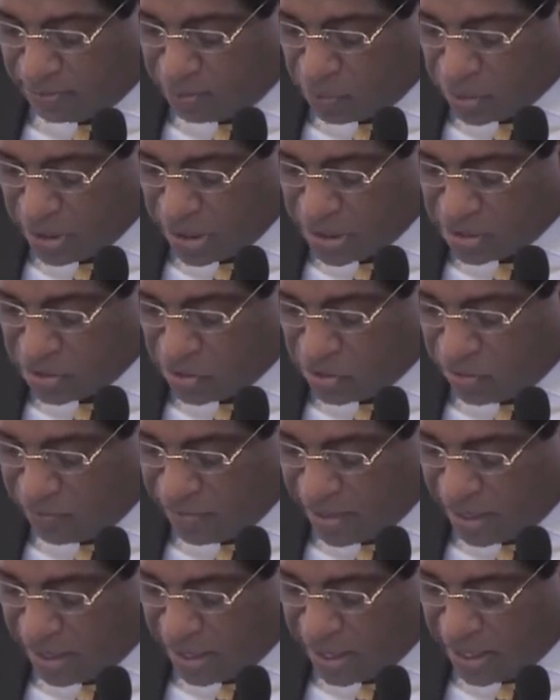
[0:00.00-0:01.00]
the potential of
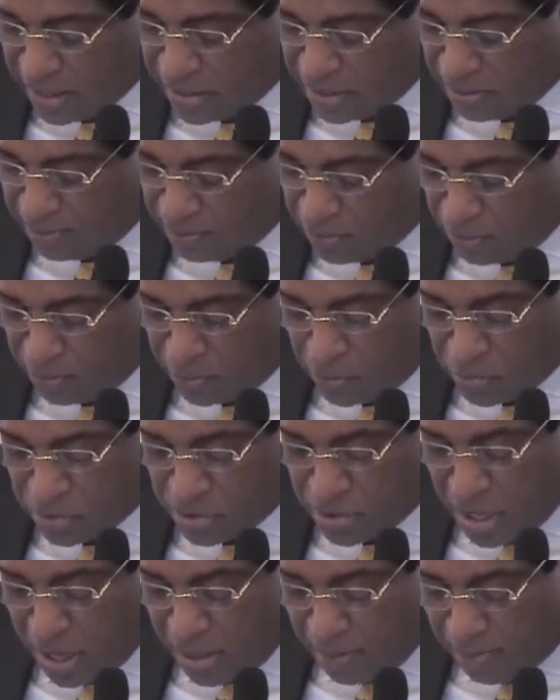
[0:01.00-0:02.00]
engage the
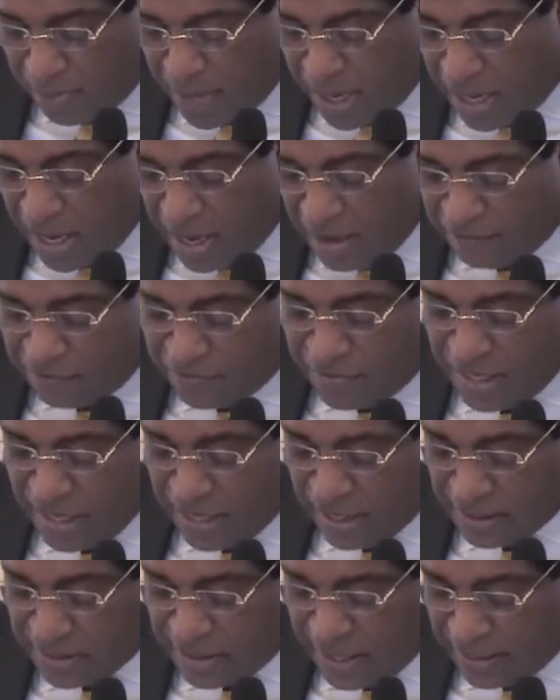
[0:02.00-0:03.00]
proposed mega
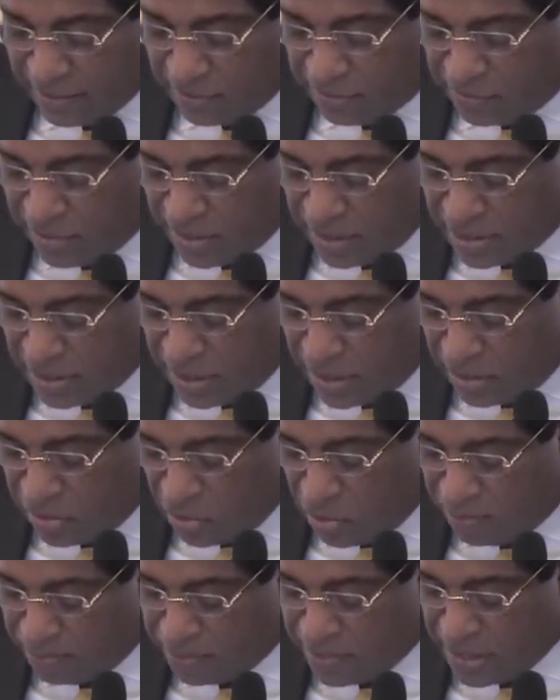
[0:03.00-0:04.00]
FTAs like the Regional
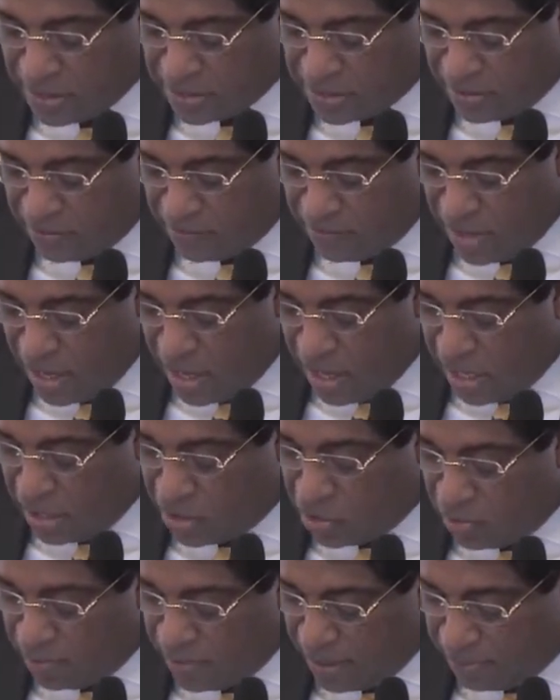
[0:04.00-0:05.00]
Comprehensive
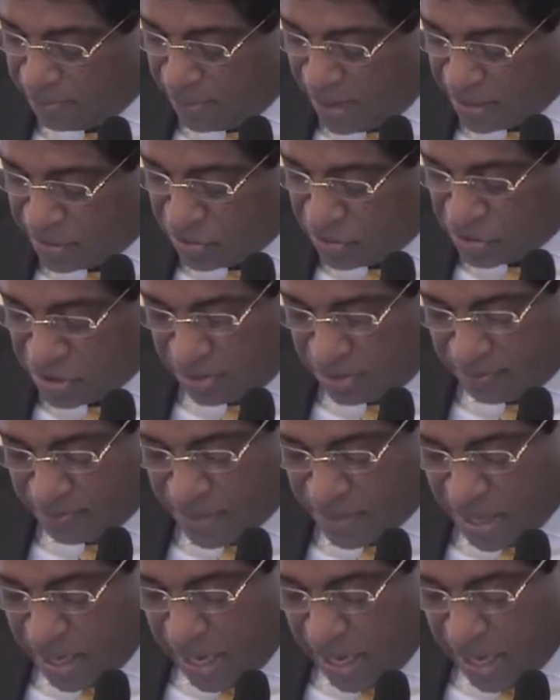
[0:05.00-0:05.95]
Economic Partnership